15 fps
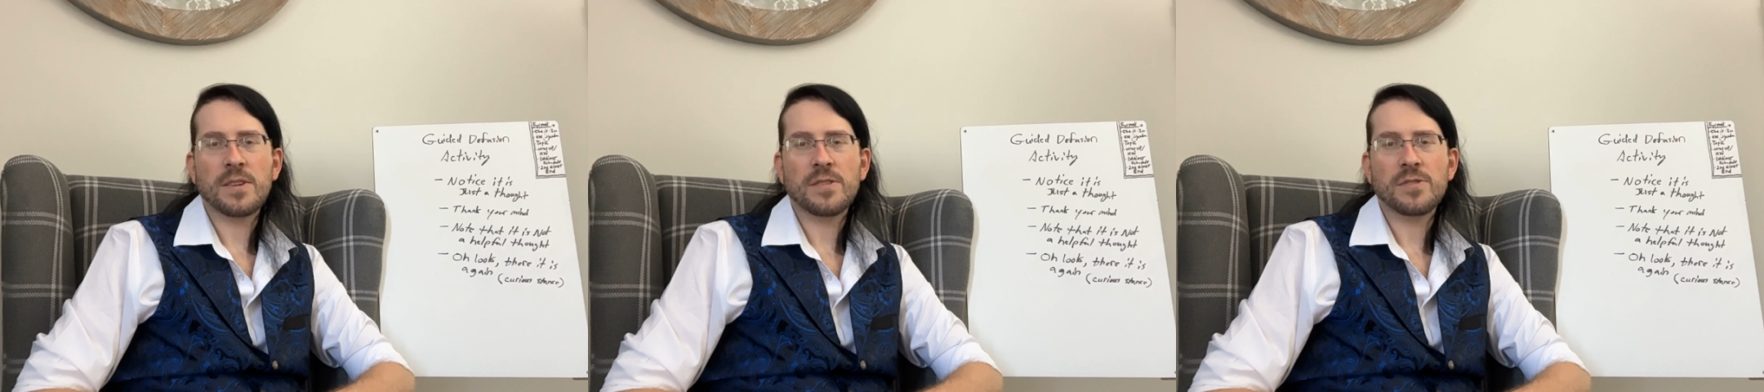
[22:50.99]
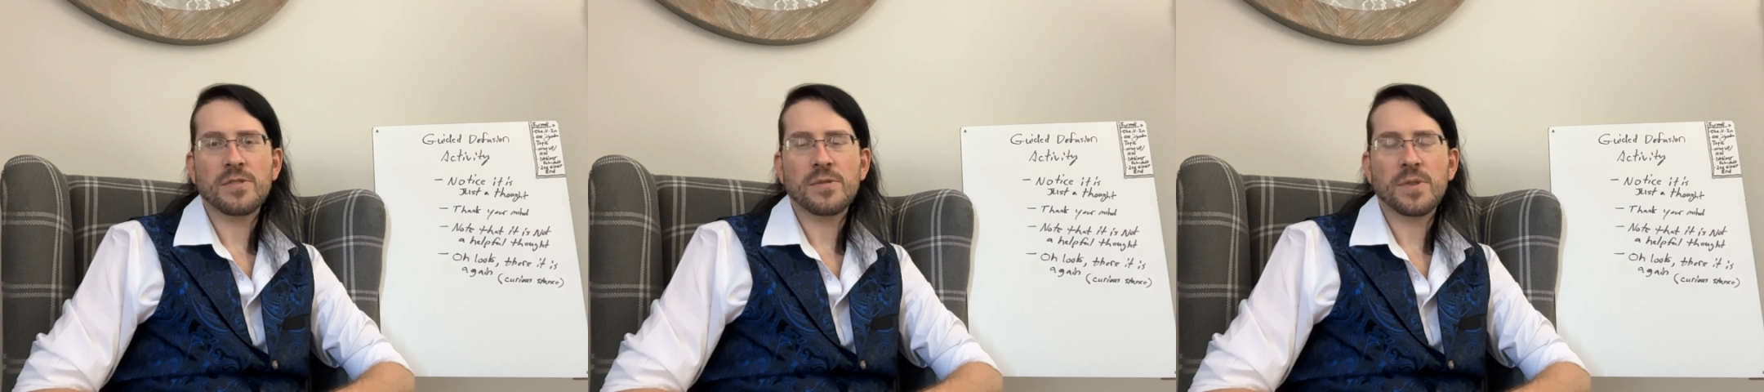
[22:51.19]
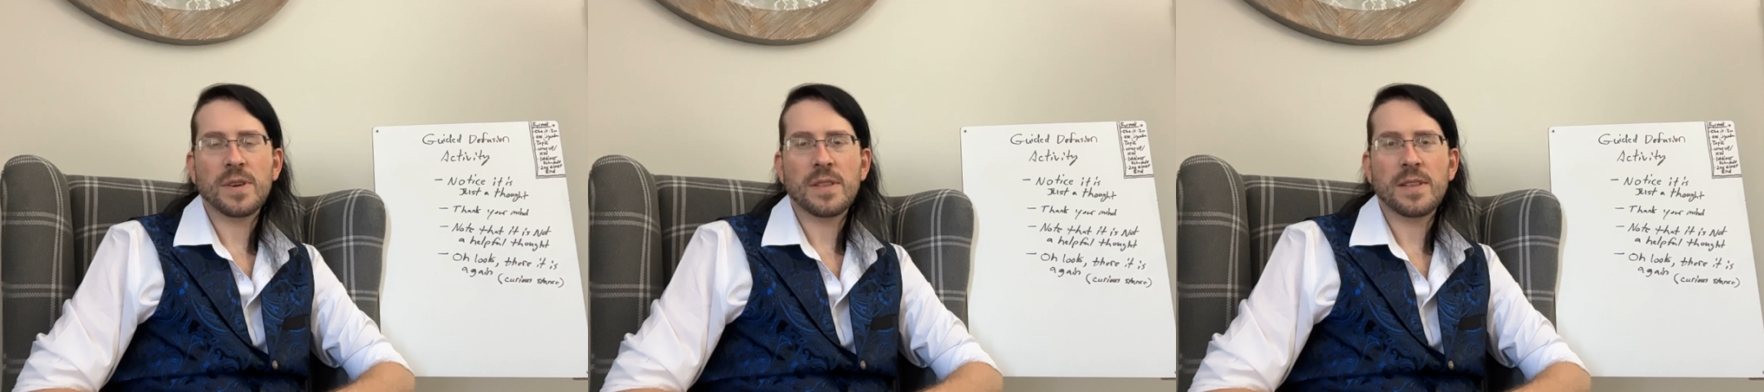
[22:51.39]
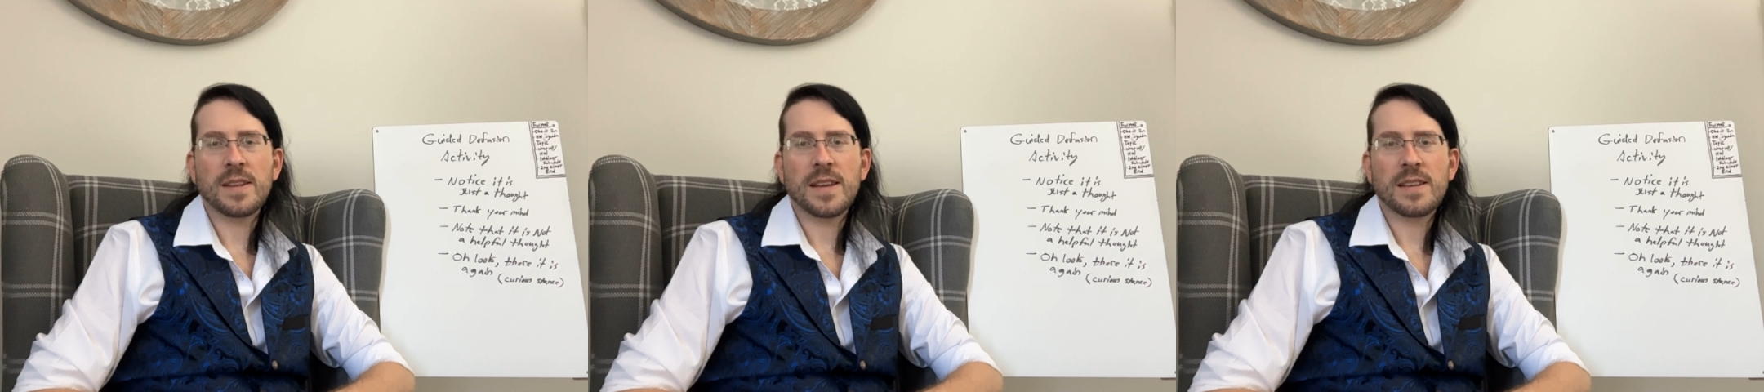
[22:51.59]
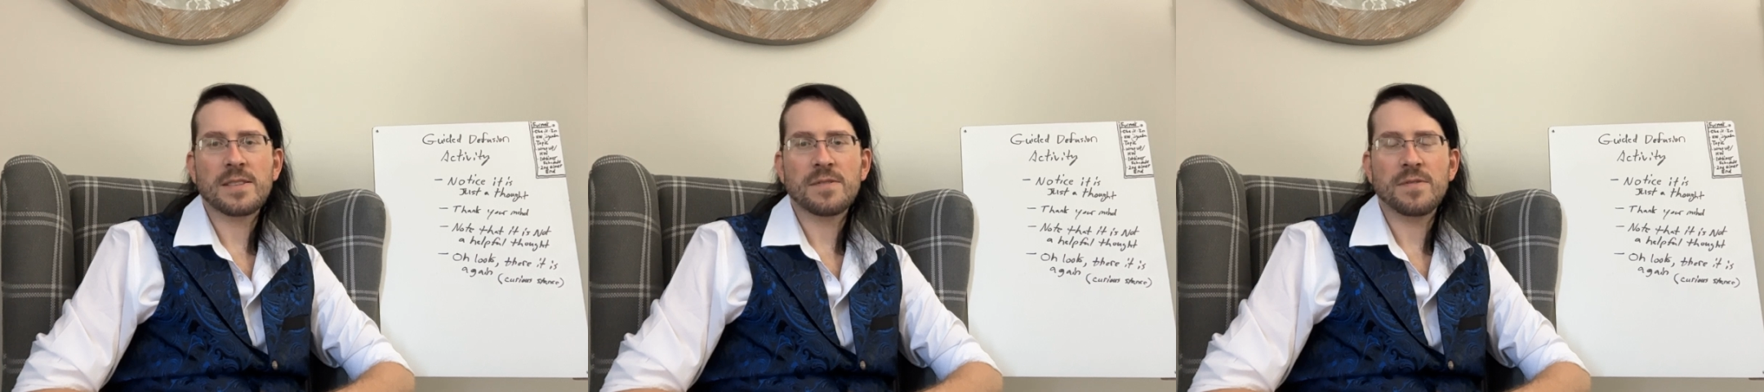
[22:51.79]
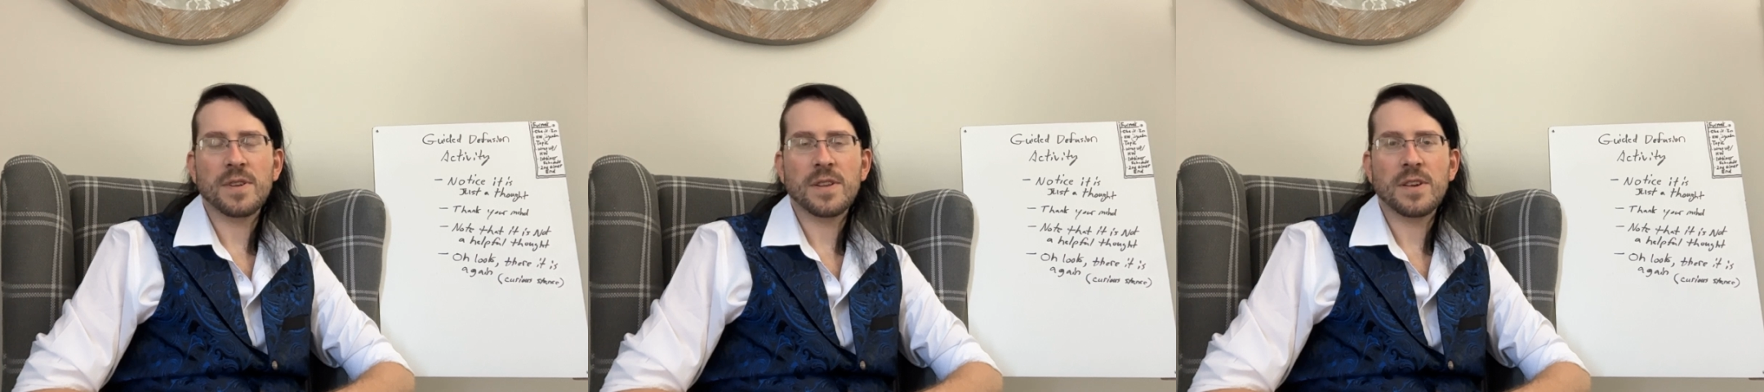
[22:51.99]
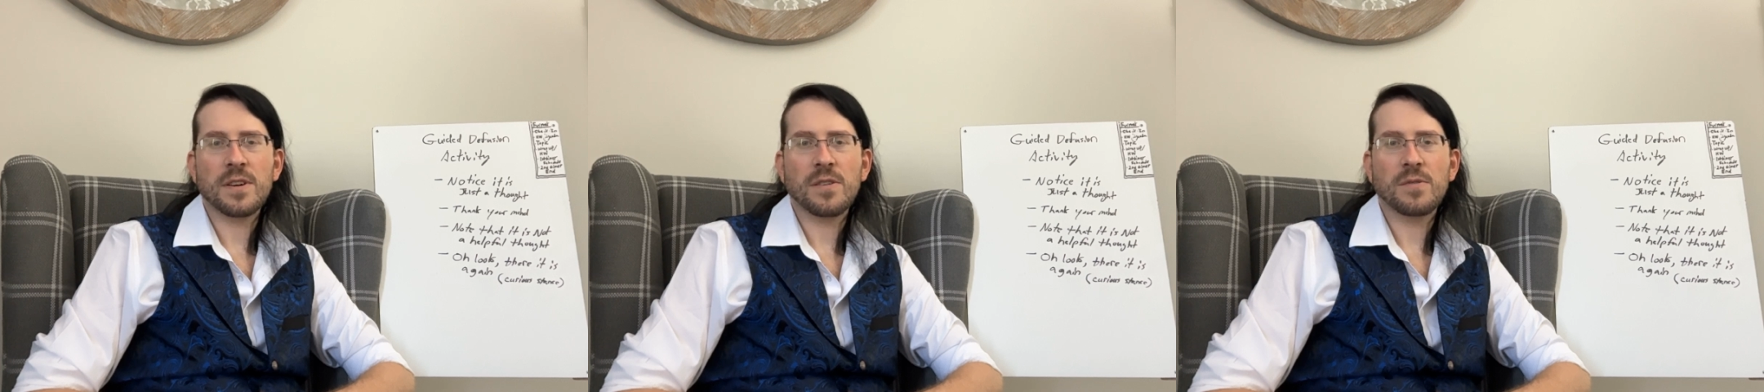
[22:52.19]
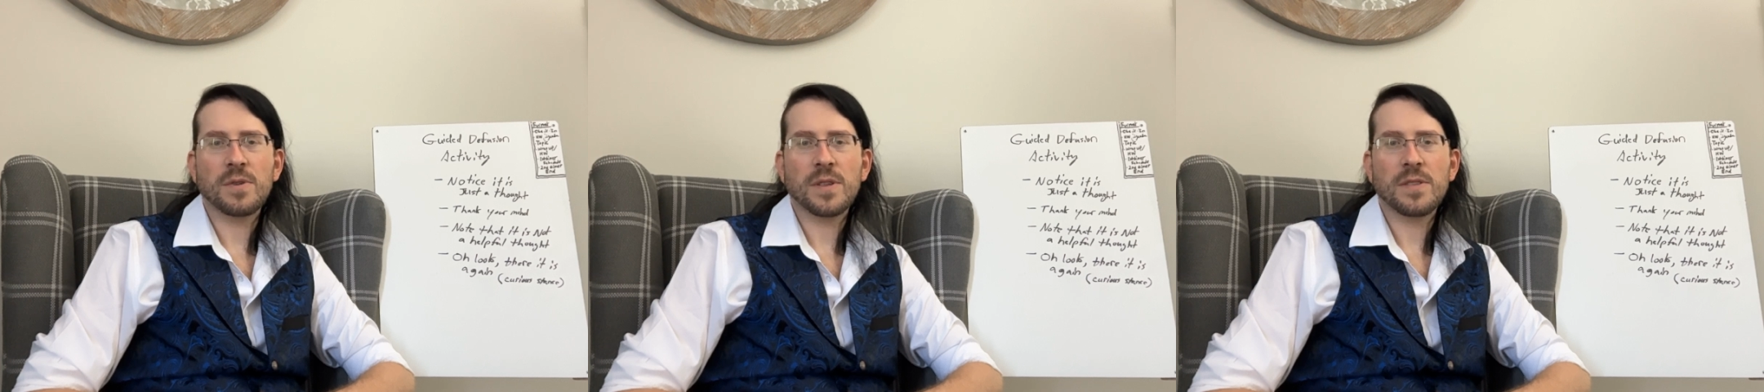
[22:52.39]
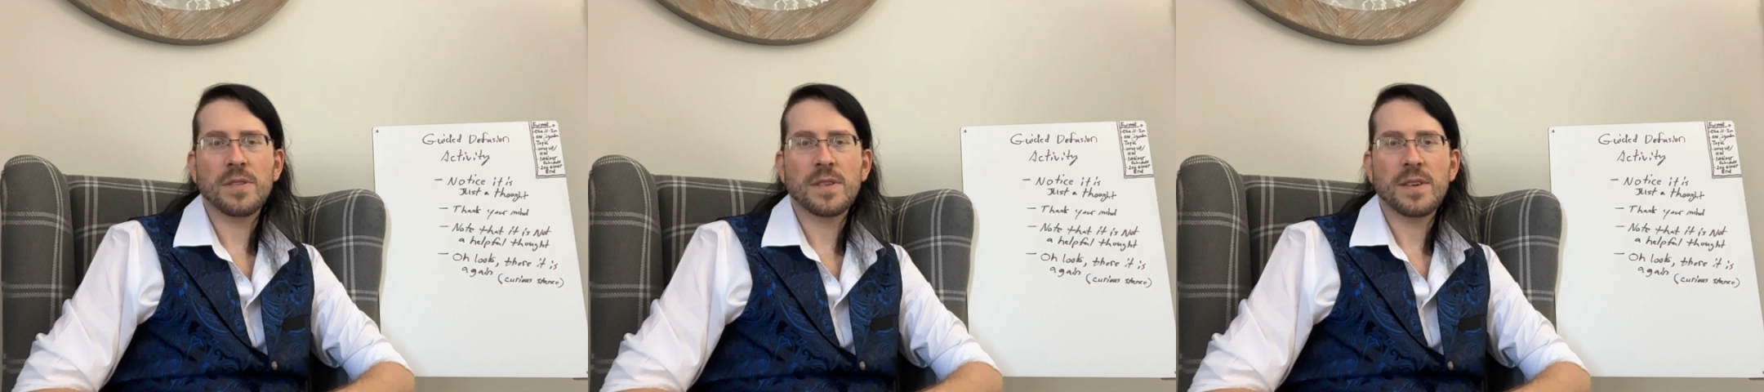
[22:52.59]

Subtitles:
on doing the next video with